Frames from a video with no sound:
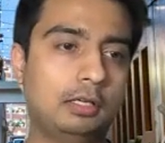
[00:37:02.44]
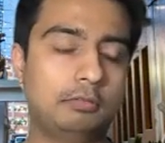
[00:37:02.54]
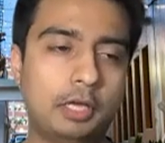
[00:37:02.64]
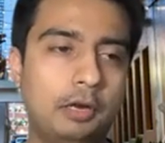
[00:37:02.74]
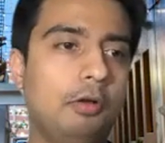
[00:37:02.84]

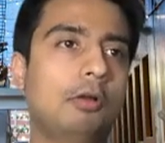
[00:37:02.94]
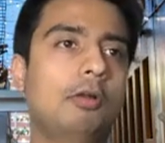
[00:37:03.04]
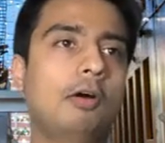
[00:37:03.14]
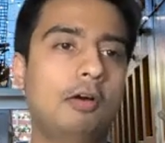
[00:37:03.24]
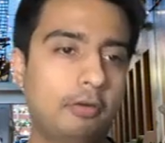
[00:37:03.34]
there are a
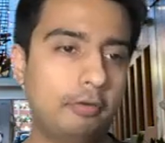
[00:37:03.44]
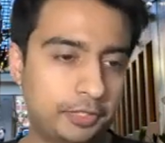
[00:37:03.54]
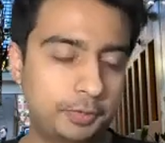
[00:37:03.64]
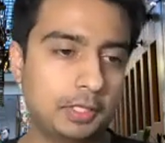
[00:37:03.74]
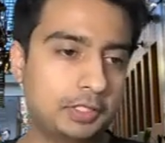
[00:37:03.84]
lot of
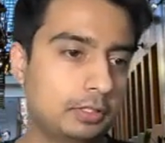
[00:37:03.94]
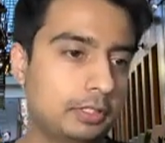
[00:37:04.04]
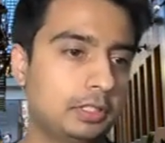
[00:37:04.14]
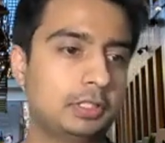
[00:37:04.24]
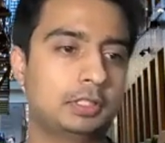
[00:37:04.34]

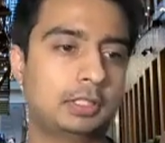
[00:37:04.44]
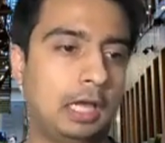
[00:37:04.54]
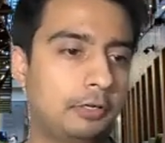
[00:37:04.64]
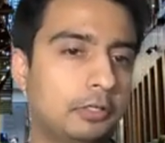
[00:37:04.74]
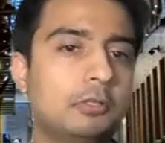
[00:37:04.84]
specialties
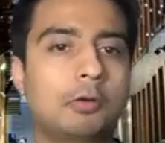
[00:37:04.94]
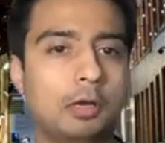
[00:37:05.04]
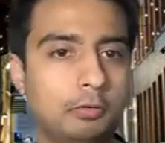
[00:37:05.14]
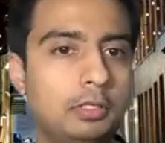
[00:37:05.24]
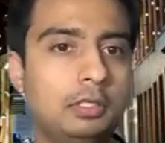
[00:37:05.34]
scattered
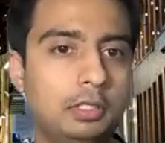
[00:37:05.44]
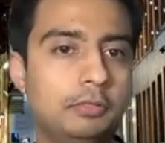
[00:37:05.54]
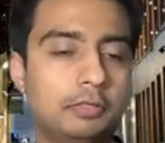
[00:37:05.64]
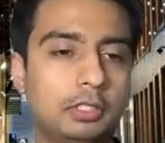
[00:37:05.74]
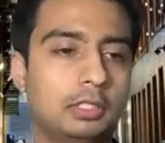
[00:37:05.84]
around,
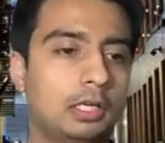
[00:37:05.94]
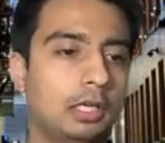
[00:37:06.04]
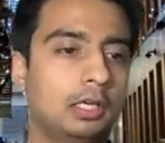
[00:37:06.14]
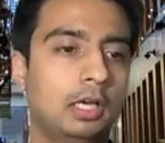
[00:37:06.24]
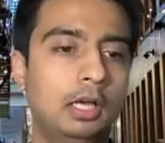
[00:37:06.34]
even
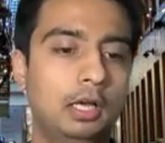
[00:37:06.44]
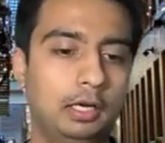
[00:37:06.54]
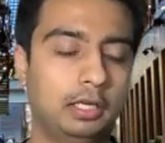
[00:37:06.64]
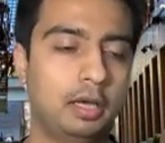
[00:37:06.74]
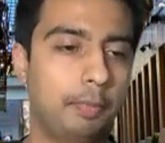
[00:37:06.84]
in
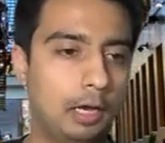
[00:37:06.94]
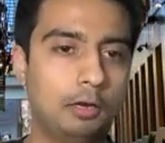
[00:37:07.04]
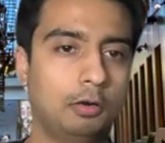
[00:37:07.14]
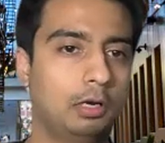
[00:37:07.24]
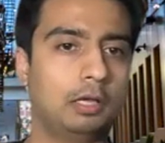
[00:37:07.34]

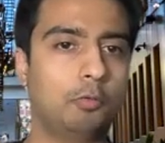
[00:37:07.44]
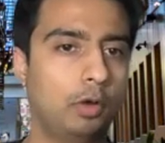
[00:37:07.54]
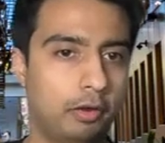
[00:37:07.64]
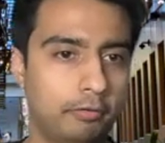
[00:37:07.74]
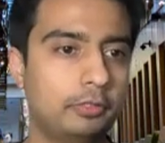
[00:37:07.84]
Nepal or
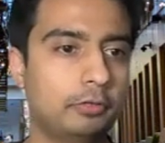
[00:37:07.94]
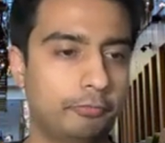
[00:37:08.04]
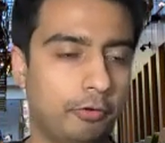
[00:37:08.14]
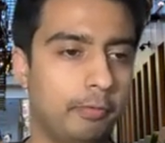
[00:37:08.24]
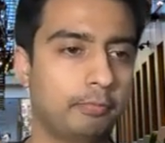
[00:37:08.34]
wherever you're
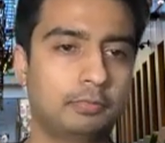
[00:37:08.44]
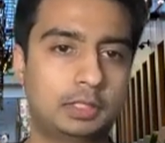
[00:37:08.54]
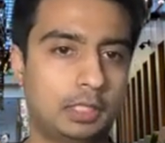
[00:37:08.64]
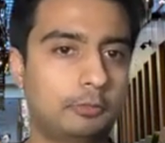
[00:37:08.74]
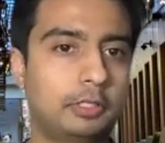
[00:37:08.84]
from,
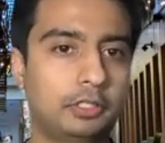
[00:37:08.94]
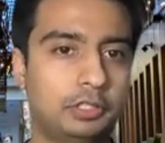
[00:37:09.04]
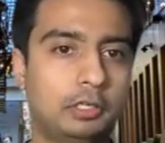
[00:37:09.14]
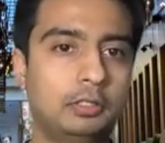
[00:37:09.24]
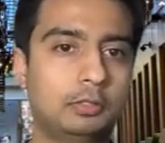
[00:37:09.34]
South
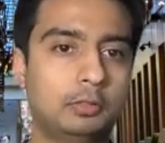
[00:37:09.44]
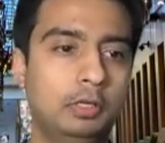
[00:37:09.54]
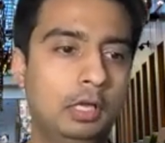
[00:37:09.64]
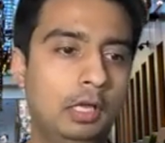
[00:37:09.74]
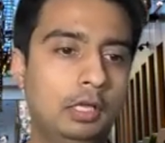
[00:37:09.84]
Asia,
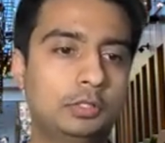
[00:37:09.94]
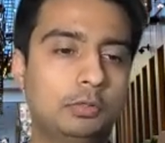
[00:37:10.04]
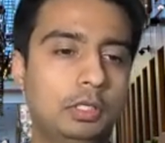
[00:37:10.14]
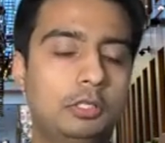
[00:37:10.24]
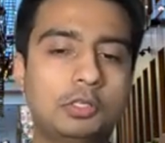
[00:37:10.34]
So
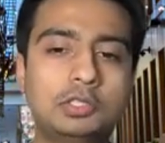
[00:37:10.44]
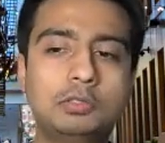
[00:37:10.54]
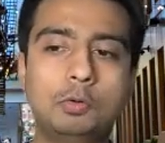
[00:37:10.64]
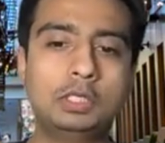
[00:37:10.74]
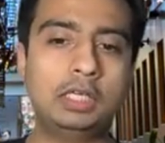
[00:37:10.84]
it doesn't
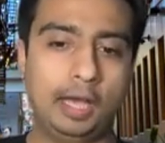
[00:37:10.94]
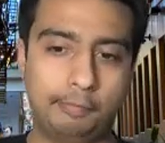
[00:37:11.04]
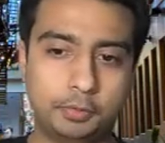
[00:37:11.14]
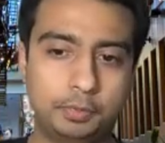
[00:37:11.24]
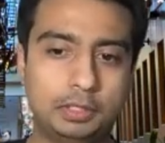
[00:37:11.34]
only have
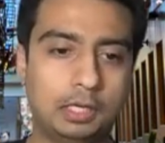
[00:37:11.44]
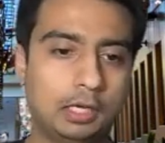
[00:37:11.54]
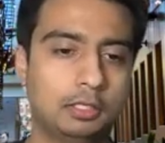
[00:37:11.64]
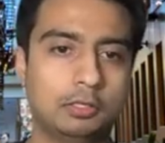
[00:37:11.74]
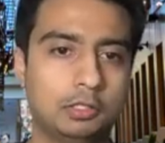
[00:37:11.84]
to be
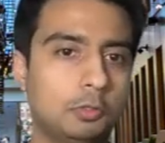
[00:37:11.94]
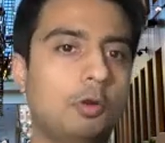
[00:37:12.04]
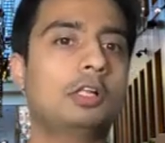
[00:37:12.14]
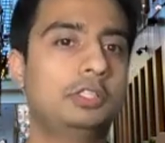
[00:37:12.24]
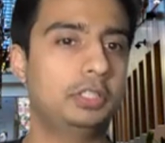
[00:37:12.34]
in a
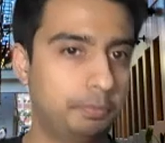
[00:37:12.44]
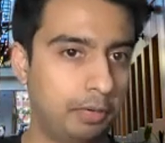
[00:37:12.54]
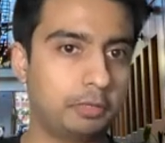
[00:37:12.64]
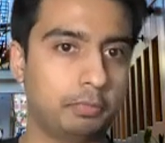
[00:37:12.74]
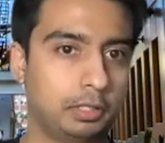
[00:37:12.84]
neurology
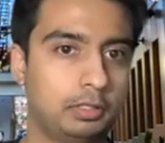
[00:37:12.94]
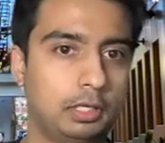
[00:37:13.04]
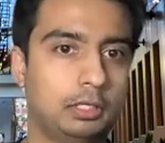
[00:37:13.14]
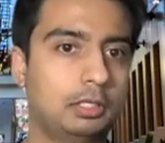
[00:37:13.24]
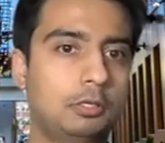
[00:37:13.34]
department.
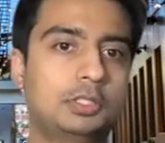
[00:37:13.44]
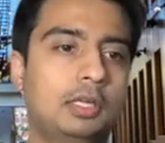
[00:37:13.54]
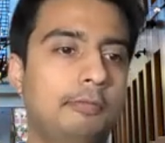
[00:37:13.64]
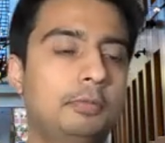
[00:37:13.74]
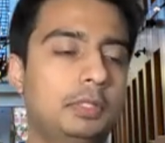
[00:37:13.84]
It doesn't
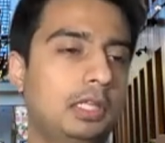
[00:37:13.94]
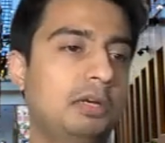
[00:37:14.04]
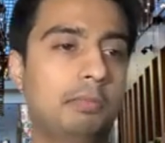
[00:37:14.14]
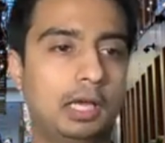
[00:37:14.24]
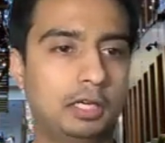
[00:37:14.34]
have to be
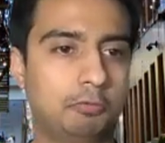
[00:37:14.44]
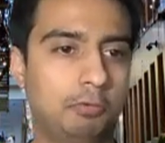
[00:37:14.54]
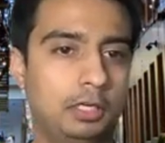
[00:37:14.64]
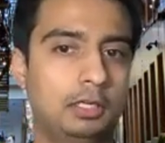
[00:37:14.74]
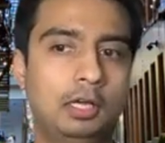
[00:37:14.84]
that black and
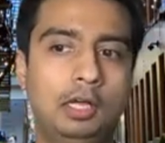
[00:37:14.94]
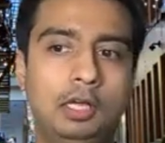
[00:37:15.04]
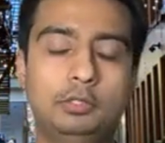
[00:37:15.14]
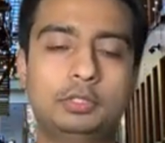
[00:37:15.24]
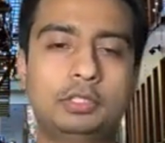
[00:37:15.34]
white.
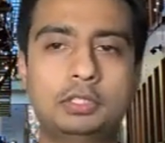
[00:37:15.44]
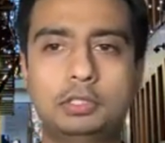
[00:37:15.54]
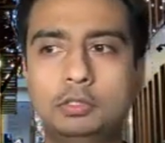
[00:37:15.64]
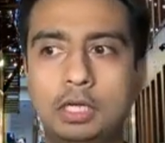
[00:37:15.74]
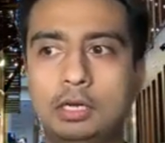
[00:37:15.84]

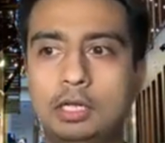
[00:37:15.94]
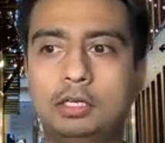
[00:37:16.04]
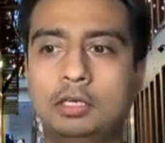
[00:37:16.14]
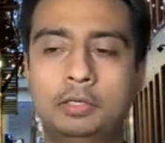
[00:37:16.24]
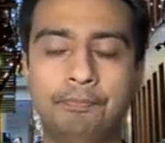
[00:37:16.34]
You
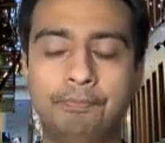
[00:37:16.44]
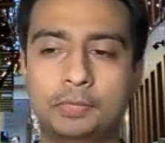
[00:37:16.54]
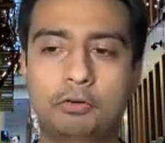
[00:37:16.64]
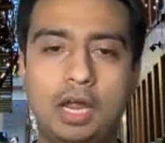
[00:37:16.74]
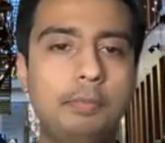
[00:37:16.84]
can
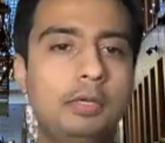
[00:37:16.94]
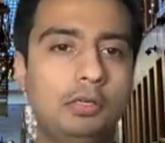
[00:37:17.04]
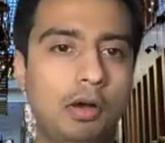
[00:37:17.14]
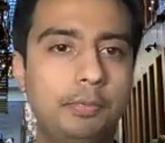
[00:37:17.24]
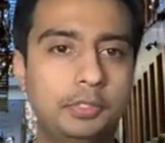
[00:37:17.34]
grab any
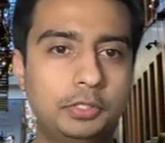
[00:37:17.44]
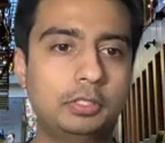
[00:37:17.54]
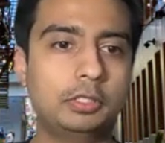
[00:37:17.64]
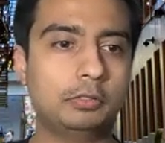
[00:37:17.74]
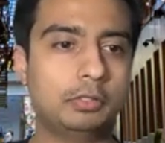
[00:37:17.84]

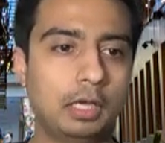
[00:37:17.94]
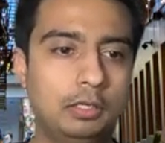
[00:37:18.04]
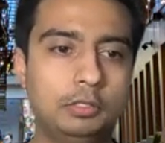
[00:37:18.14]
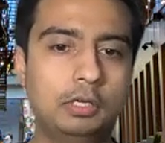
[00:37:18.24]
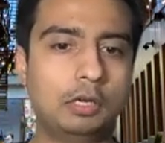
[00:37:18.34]
opportunity you can.
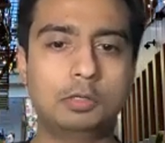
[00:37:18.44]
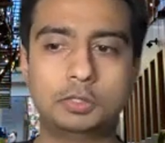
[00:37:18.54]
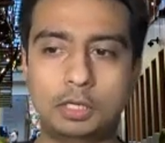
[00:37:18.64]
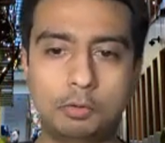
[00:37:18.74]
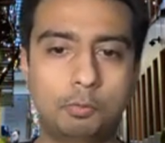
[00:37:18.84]
You can
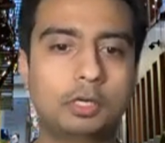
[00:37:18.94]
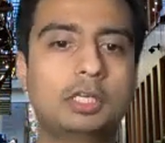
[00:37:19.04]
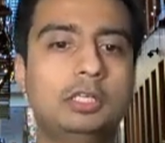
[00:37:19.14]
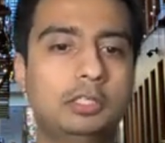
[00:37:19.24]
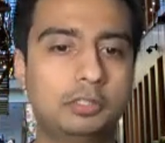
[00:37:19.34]
also work
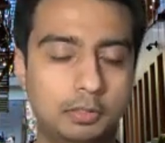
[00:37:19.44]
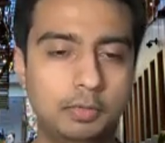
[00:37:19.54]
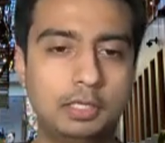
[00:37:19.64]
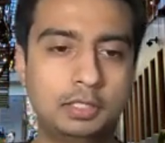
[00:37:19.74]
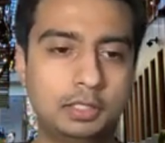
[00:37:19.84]
in internal
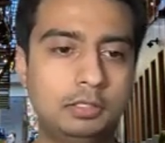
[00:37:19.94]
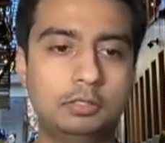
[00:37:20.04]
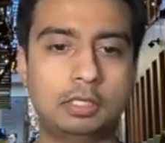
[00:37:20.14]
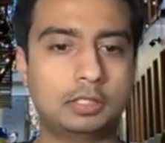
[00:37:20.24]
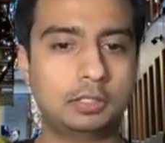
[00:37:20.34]
medicine. You
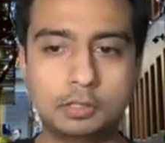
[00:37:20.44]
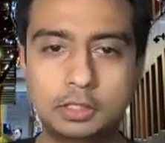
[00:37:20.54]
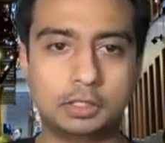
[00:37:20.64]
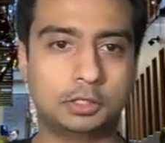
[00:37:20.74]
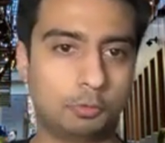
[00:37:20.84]
can still
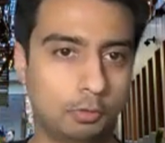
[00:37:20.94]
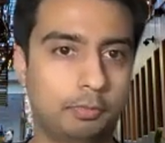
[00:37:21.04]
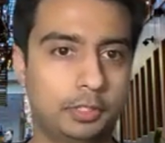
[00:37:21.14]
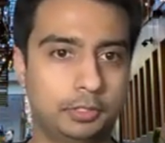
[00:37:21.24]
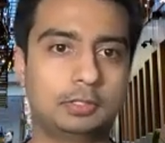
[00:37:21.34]
see stroke
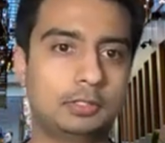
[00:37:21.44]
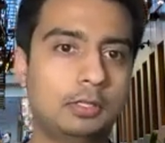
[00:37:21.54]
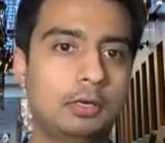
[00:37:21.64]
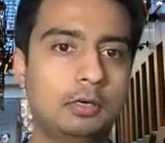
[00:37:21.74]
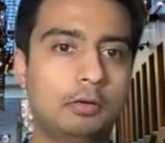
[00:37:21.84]
patients
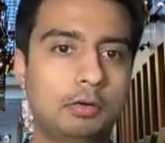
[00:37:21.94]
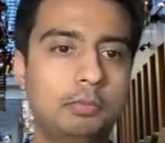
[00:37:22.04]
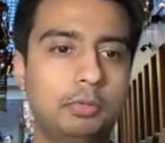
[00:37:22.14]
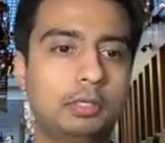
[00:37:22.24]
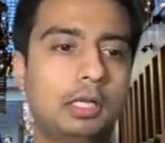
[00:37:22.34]
there. All right.
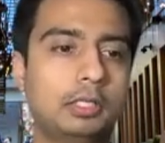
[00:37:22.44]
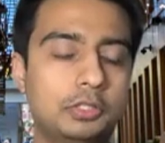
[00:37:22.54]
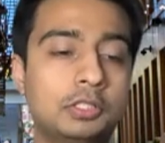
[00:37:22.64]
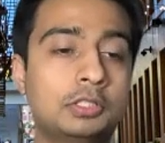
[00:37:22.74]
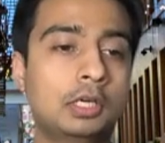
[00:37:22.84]
But
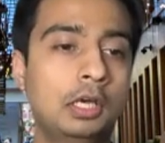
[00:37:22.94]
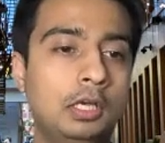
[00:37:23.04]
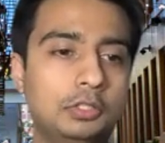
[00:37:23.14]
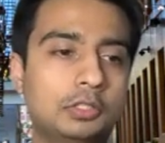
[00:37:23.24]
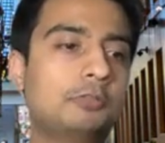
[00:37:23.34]

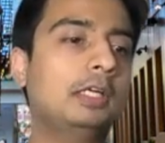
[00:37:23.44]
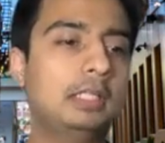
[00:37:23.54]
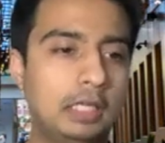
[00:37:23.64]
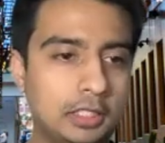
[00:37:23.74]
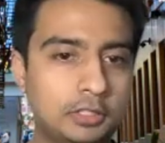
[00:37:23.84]
just write
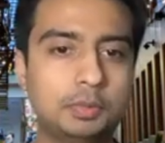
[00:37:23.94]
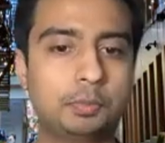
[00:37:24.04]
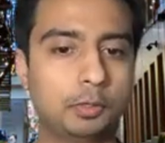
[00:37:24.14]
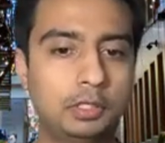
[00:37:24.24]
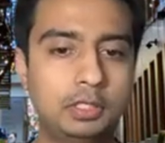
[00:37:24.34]
case
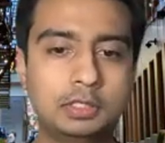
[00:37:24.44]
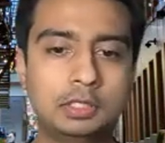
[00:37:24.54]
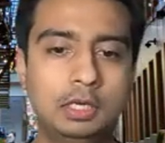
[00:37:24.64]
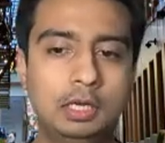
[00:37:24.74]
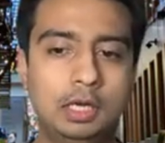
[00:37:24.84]
reports.
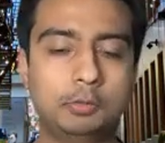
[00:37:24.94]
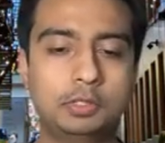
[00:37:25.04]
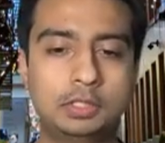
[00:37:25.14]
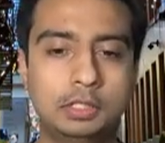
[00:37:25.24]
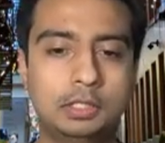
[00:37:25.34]
I would
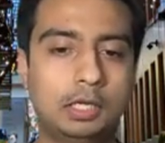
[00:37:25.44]
say